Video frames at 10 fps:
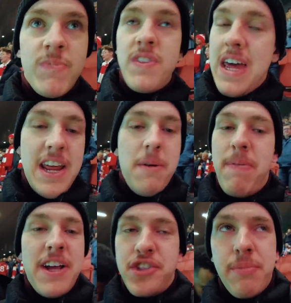They didn't
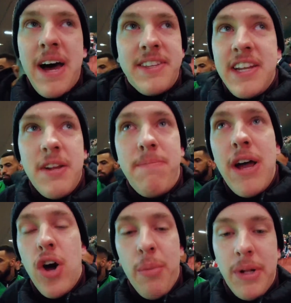play too bad. They didn't play
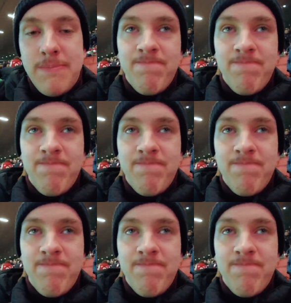horrible.